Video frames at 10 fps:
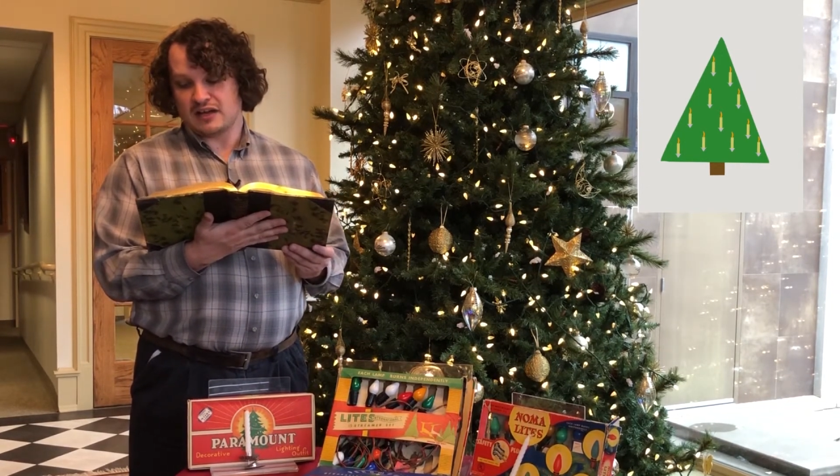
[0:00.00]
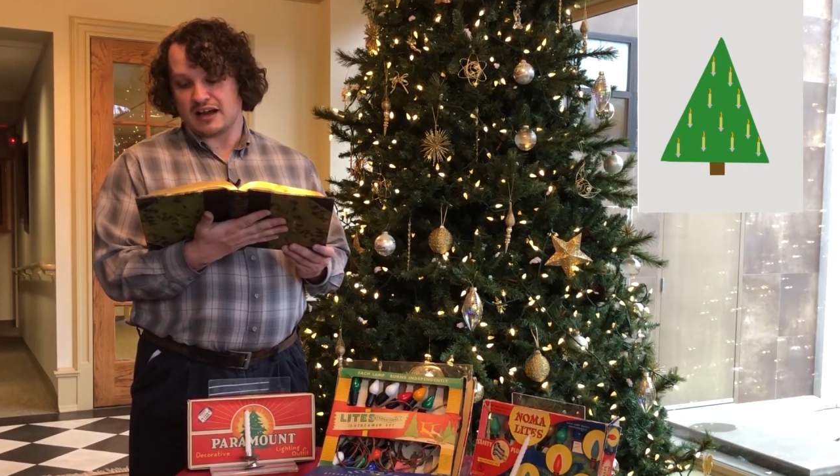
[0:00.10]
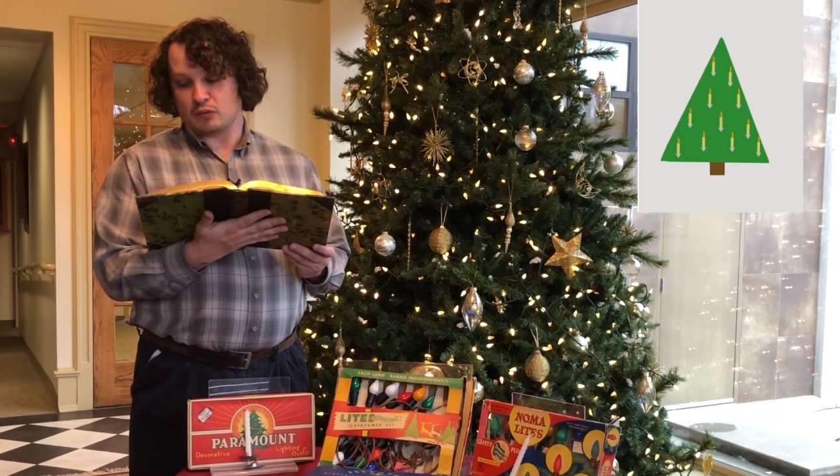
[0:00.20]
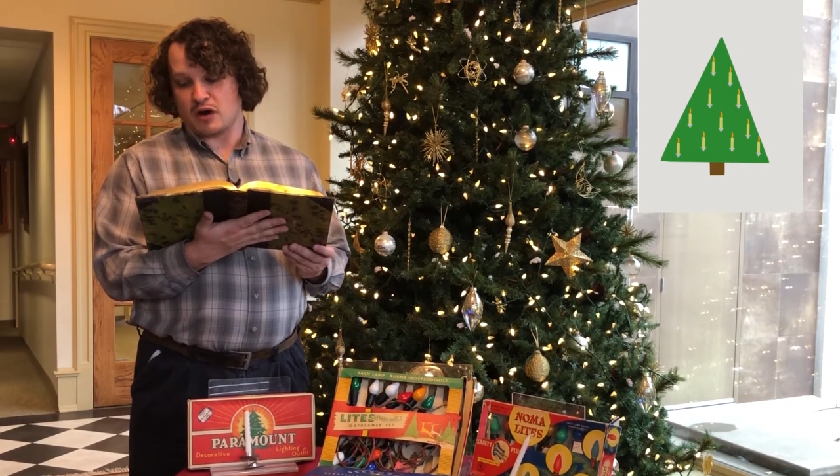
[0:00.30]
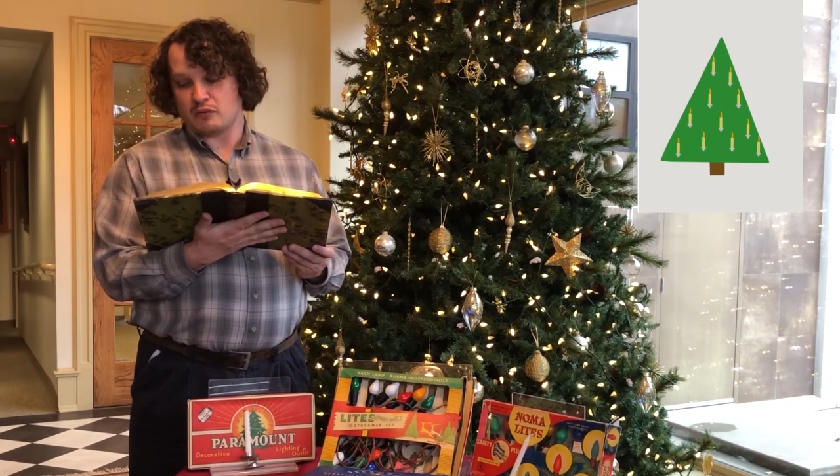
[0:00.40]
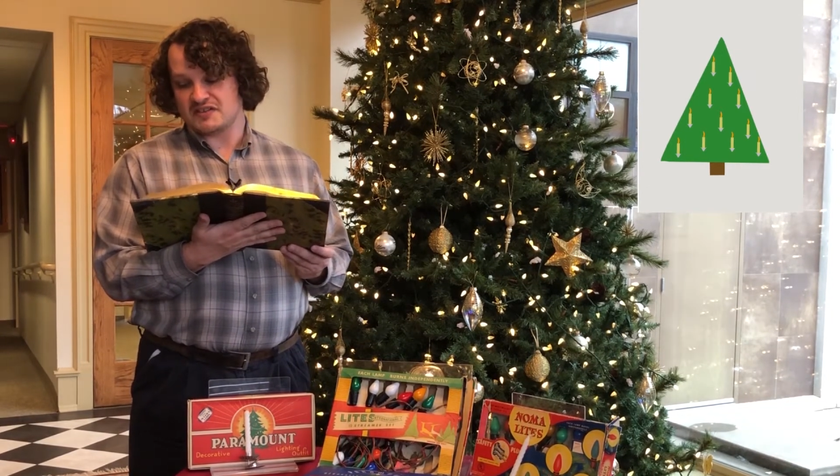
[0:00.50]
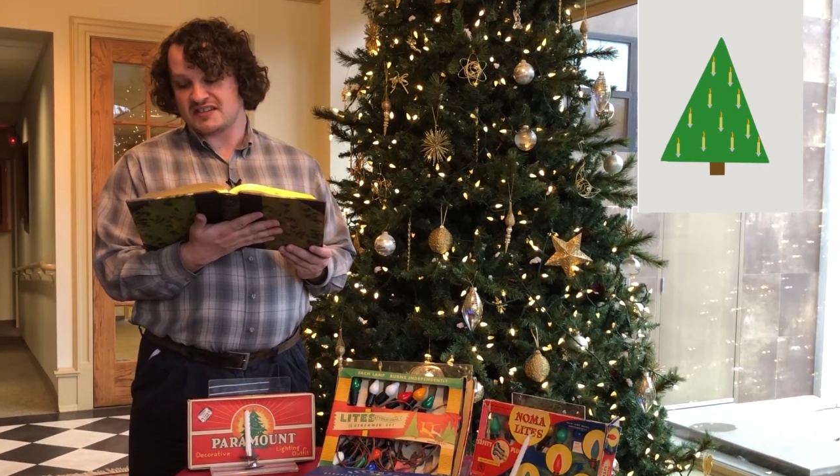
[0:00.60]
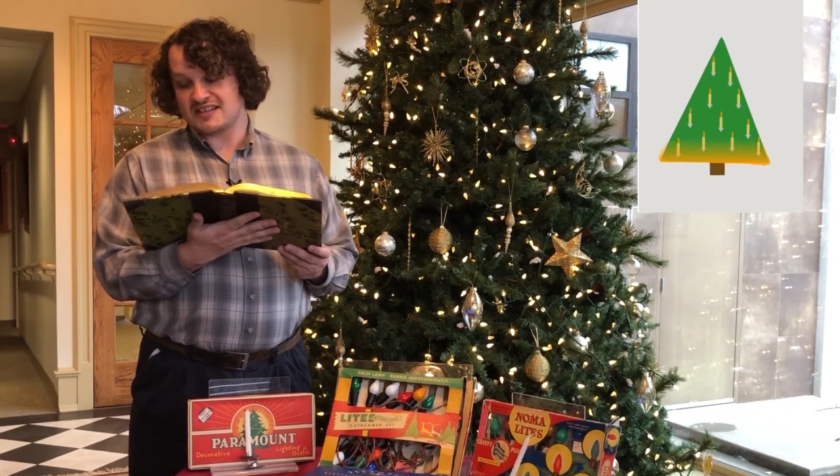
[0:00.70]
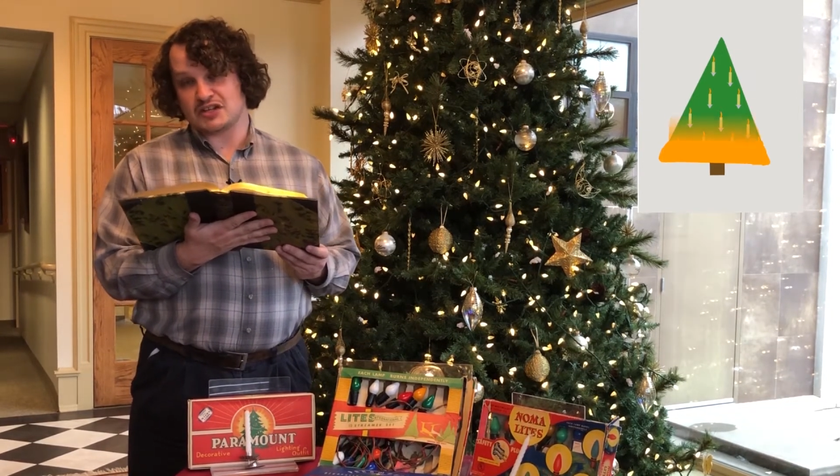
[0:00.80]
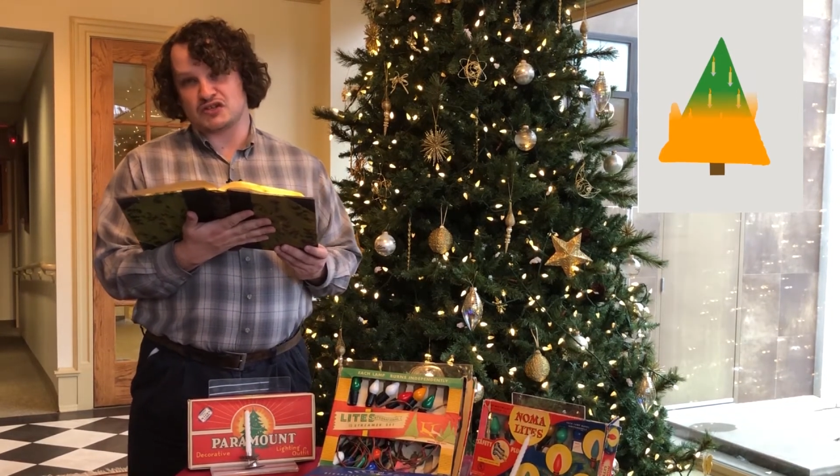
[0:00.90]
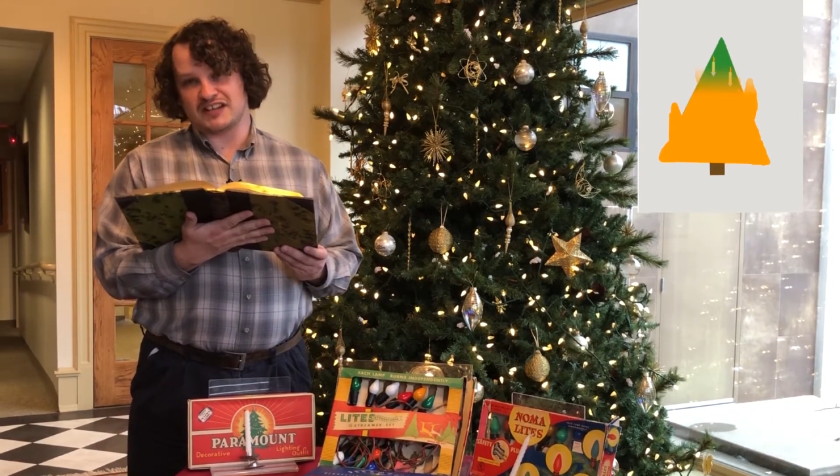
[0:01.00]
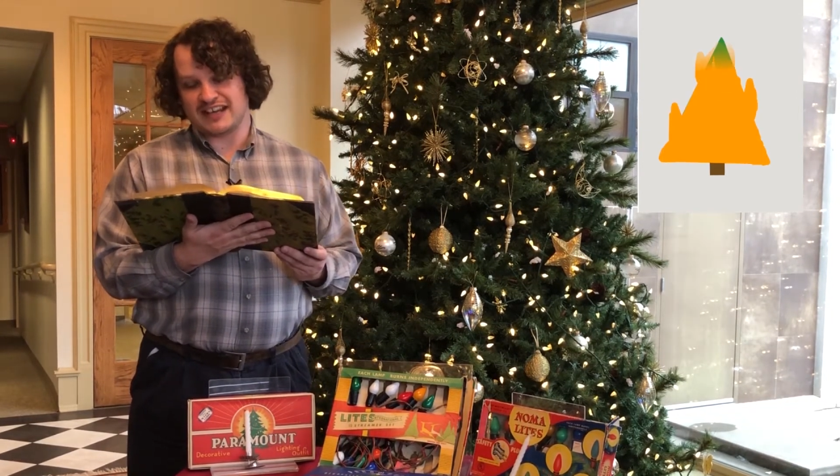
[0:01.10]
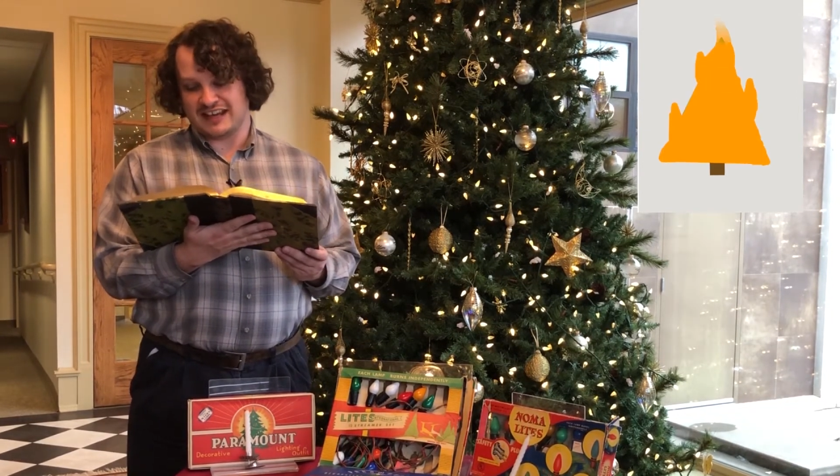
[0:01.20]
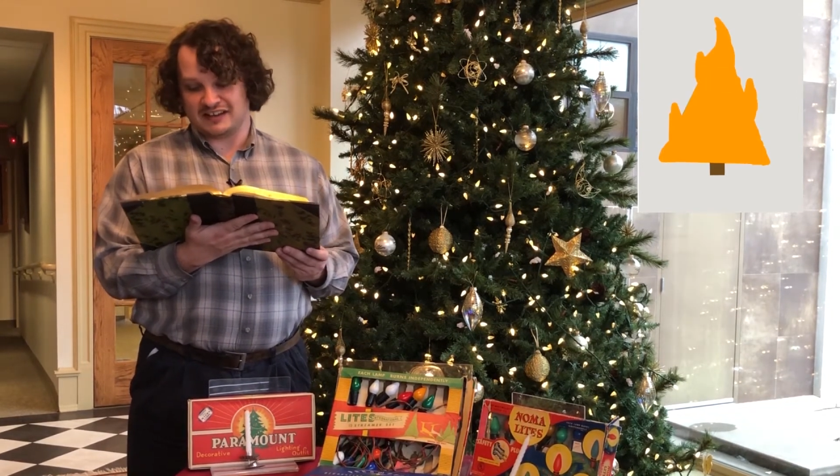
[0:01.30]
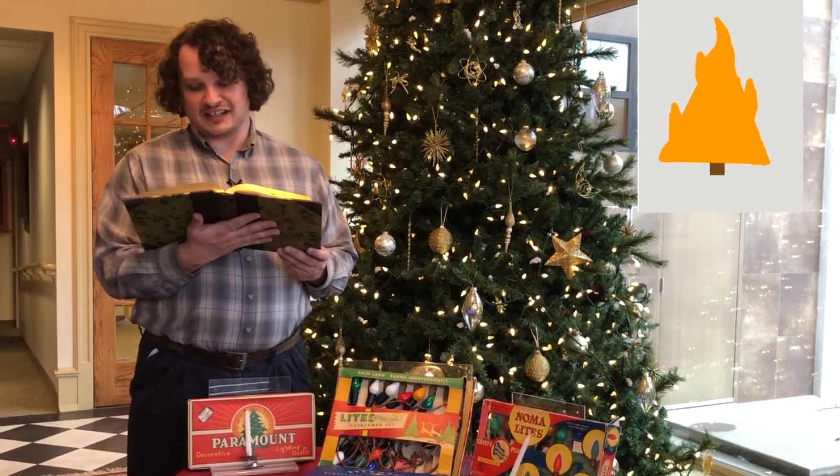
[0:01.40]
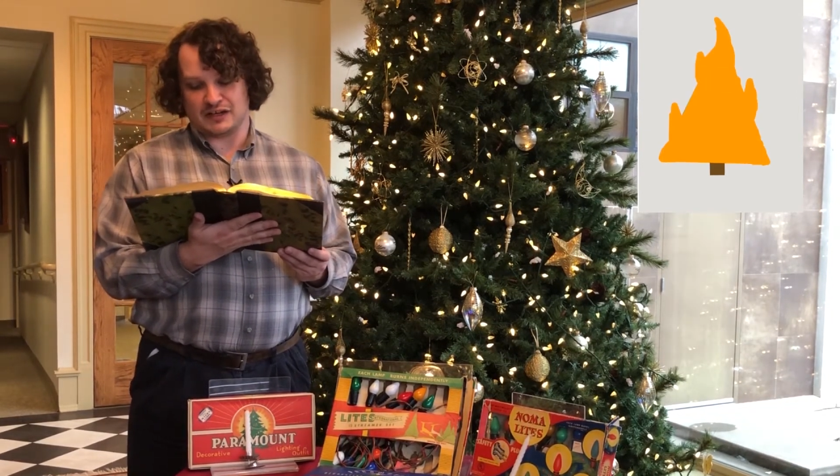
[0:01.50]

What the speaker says: on what was essentially kindling